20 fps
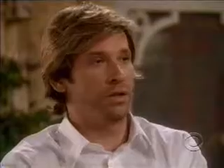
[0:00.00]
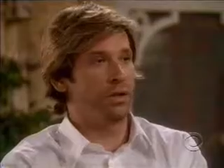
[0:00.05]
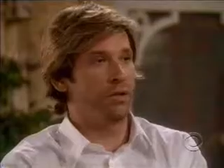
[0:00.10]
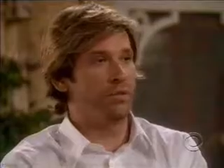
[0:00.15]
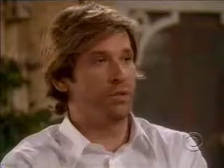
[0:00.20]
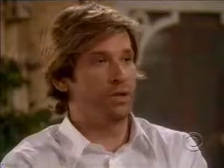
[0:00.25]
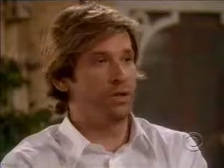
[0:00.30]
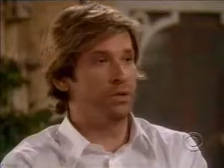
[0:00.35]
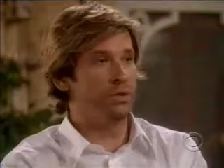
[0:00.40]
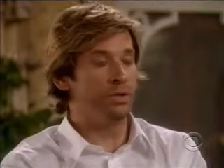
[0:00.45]
that
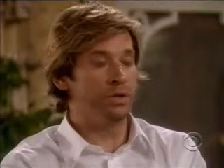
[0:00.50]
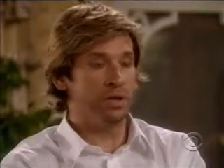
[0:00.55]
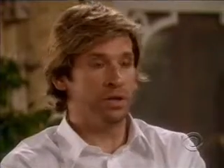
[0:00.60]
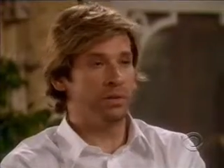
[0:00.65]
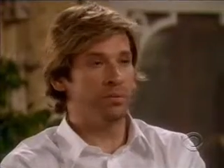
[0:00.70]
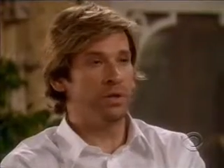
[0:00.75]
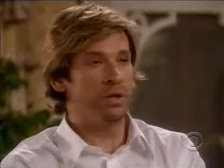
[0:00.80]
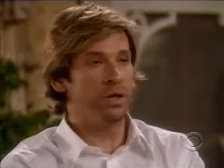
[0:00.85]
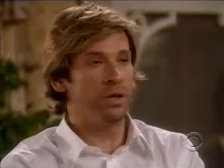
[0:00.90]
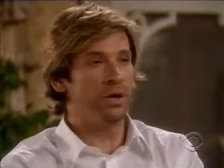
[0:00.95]
when you look
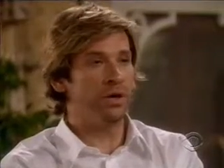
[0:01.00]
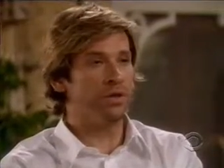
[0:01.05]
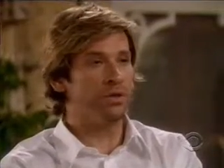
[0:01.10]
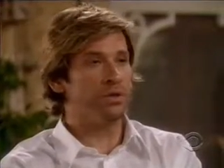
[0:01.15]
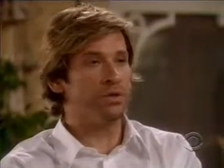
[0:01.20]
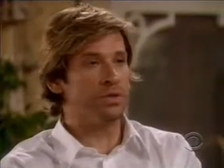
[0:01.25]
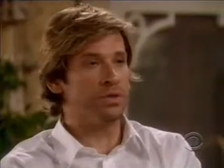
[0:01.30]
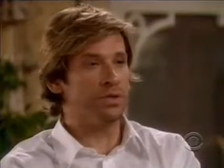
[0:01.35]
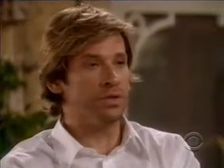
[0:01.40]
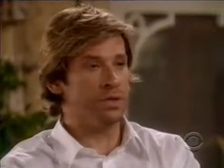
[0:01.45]
at me, all
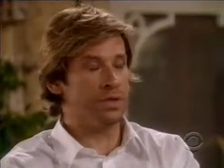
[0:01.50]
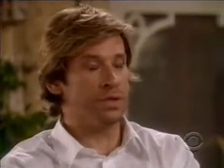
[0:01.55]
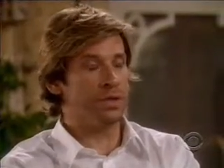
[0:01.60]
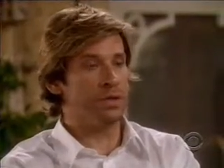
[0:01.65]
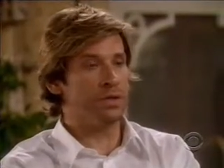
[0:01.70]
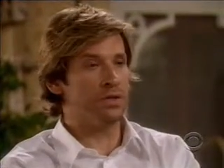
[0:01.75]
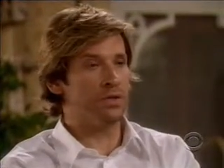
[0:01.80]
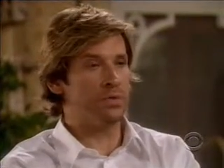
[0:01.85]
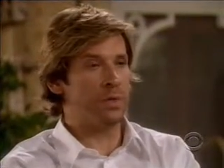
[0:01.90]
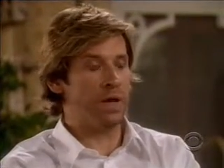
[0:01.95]
you can
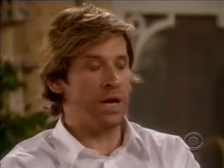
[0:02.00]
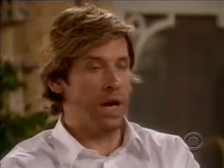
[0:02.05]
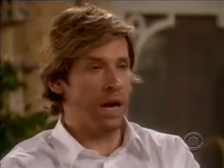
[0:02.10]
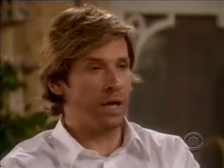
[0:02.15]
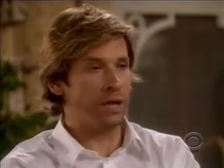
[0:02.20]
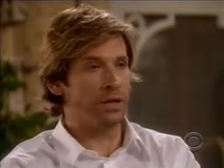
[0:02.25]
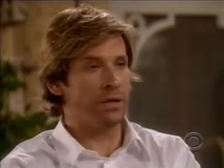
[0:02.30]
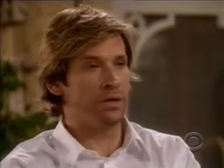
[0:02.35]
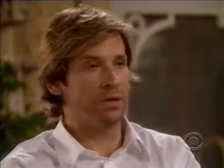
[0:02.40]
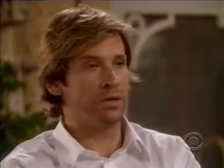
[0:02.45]
see is my
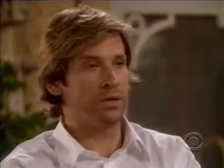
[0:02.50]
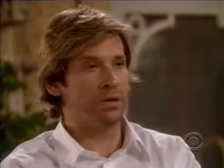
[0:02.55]
anger